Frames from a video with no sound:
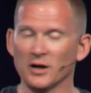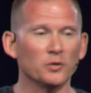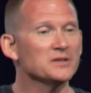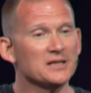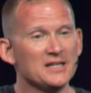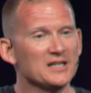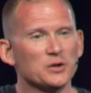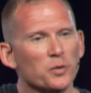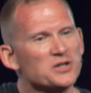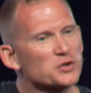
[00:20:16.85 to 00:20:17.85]
only then
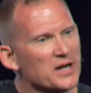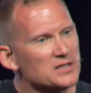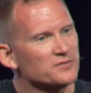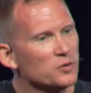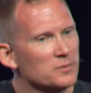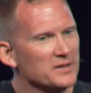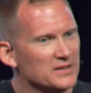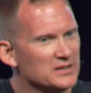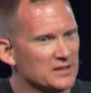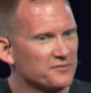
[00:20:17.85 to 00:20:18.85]
do we transform
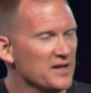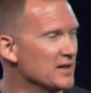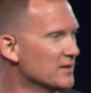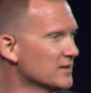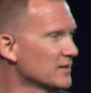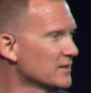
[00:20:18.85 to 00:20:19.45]
into faith.